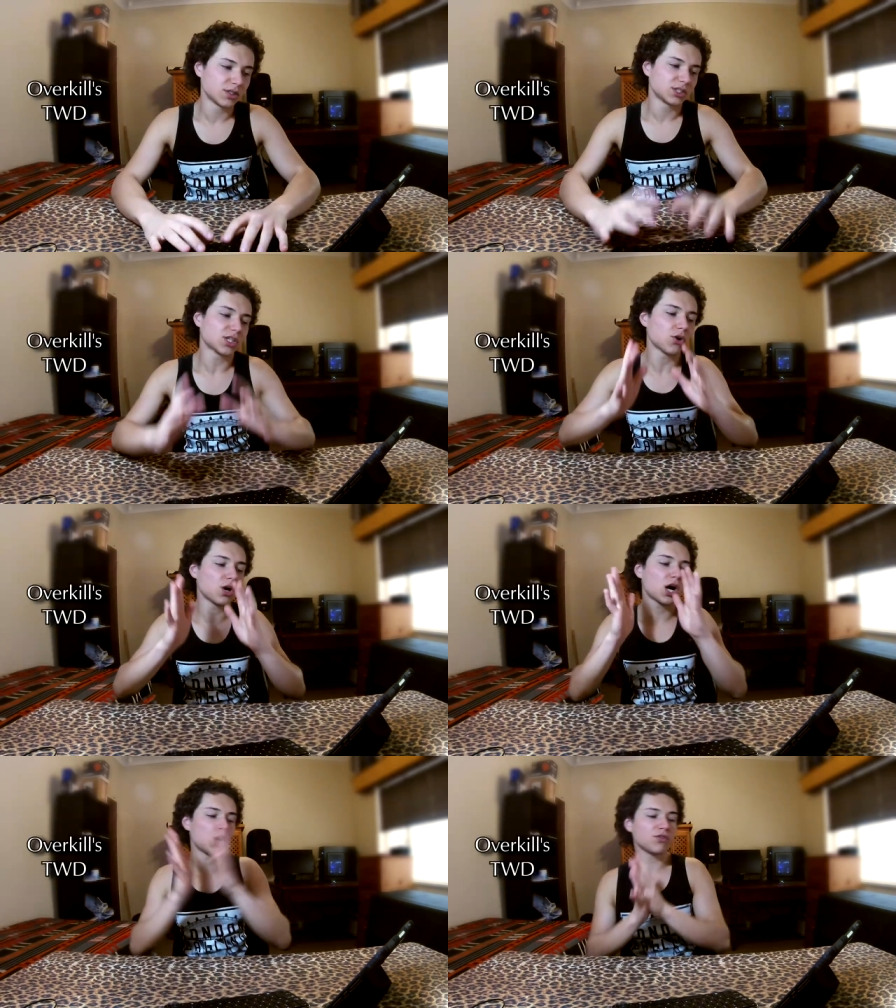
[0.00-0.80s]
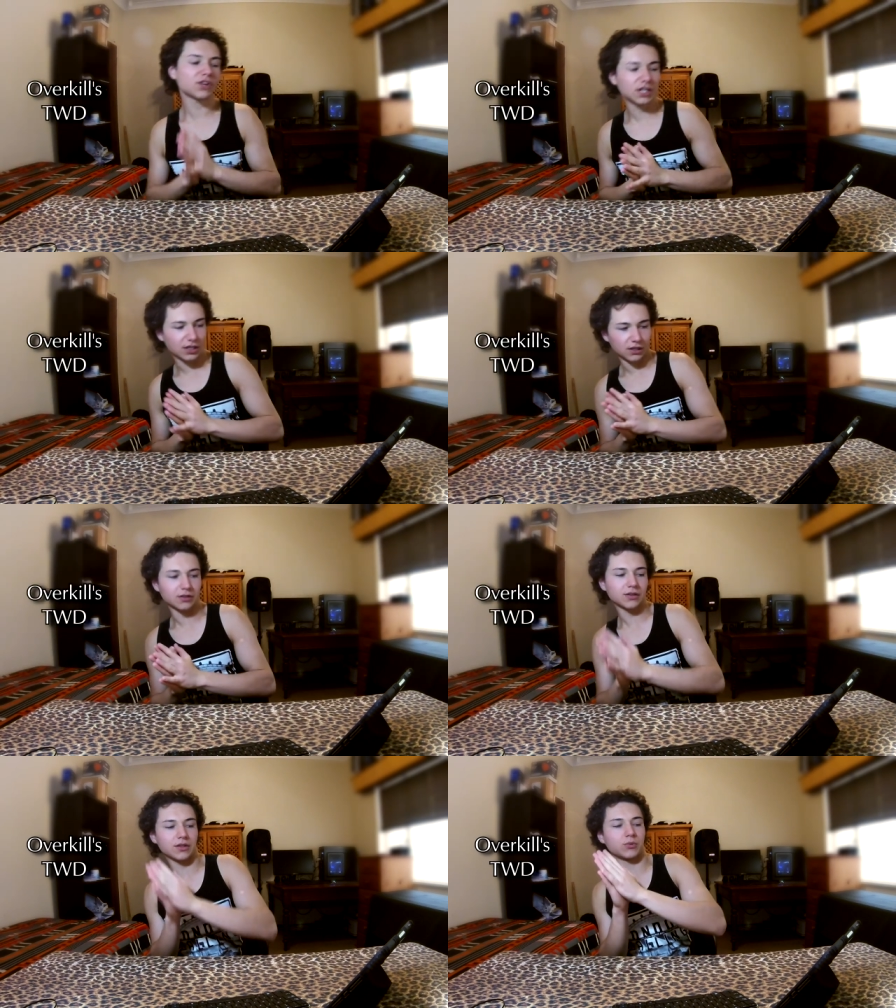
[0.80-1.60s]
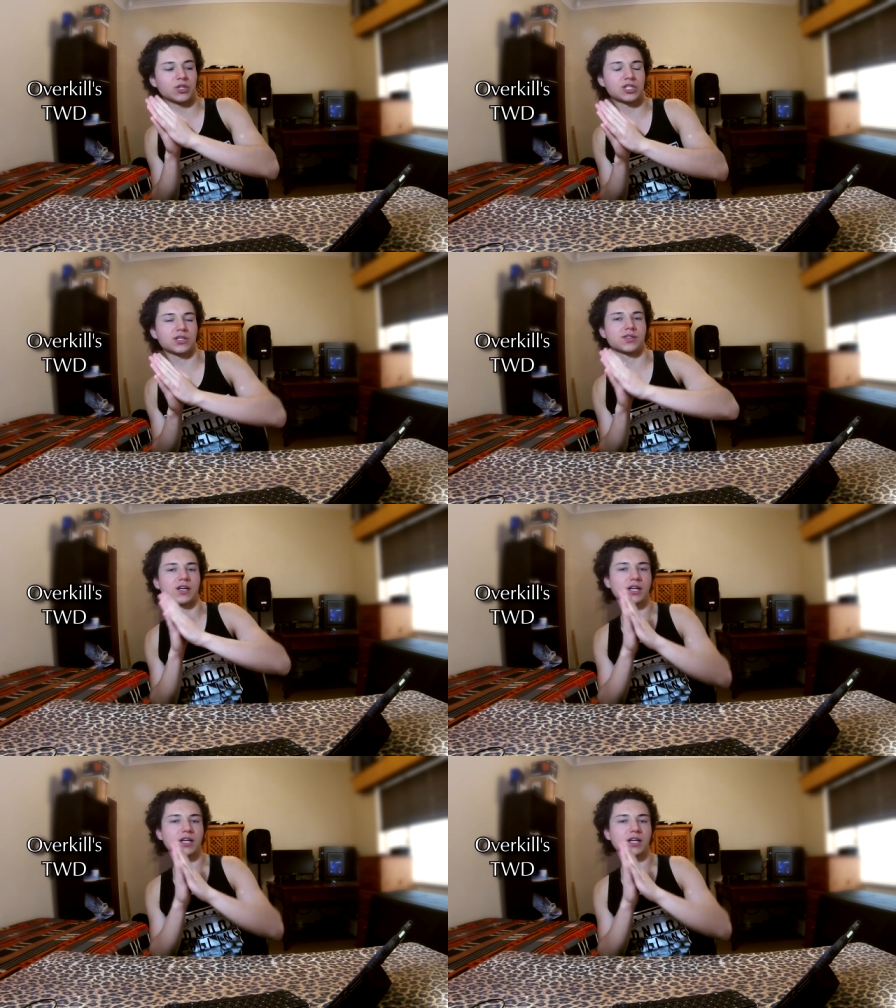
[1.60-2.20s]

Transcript: So Overkill, which is the